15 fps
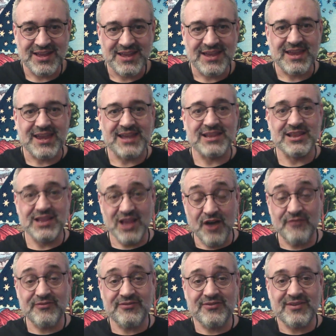in
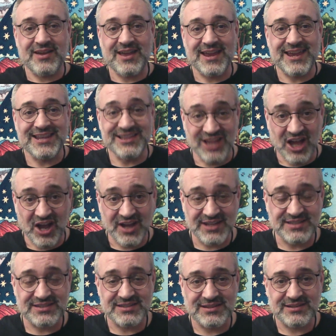love, in light,
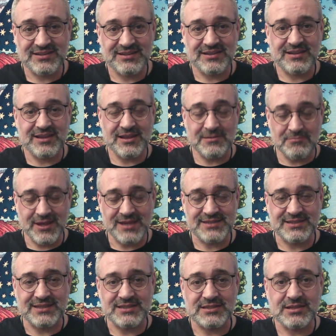and
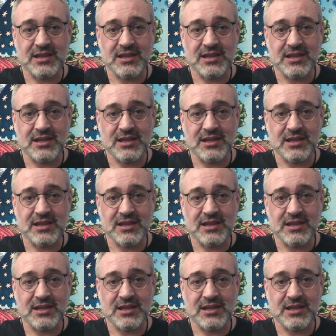blessings.